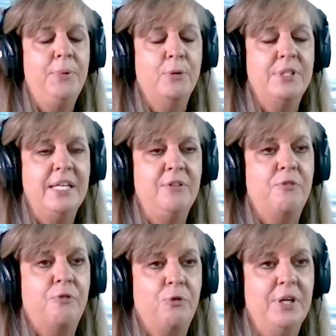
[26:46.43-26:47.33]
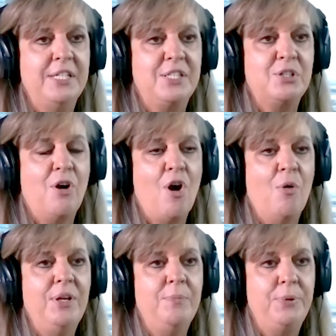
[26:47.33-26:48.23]
built-in fridge
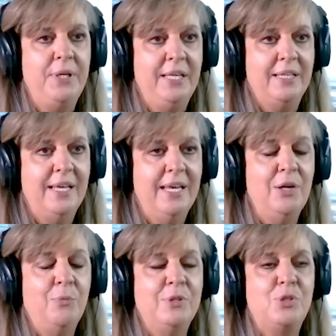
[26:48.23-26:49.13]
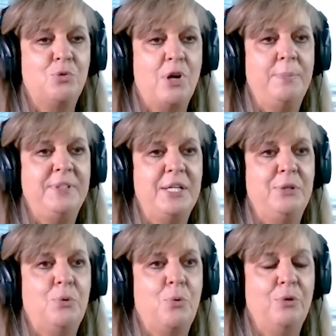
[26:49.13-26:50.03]
all in pink and it was drop
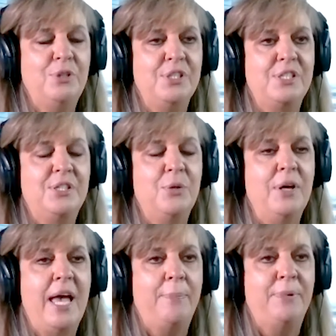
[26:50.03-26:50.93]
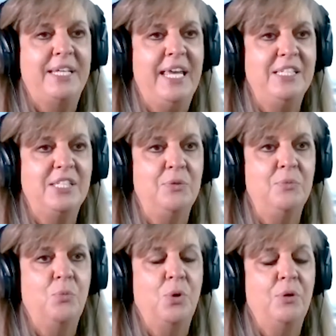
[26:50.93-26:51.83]
dead gorgeous the application